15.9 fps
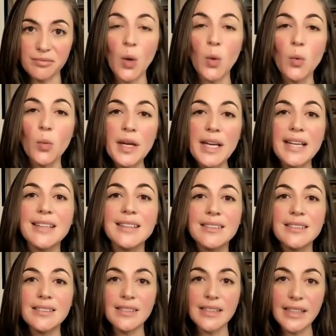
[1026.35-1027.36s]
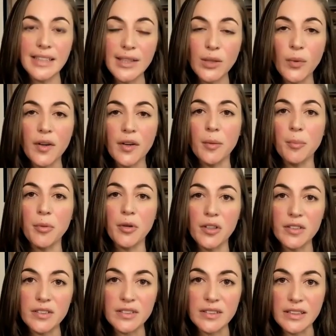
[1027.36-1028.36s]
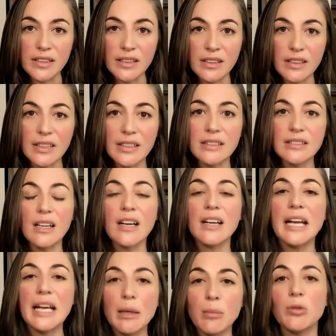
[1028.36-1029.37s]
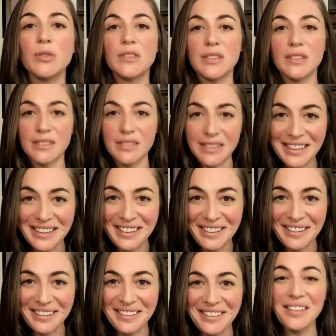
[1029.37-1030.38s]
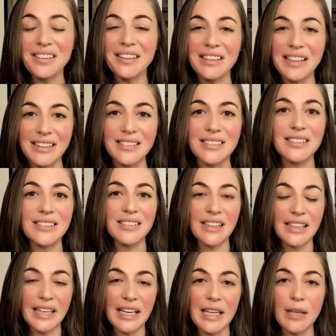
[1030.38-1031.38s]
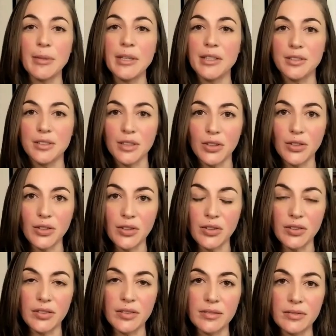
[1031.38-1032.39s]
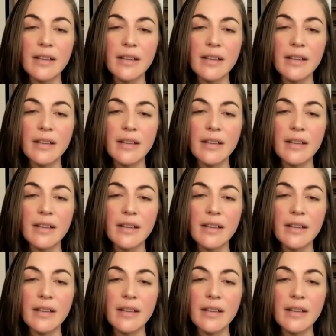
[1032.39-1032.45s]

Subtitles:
We can see where a person is unable to see the lessons they came here to learn.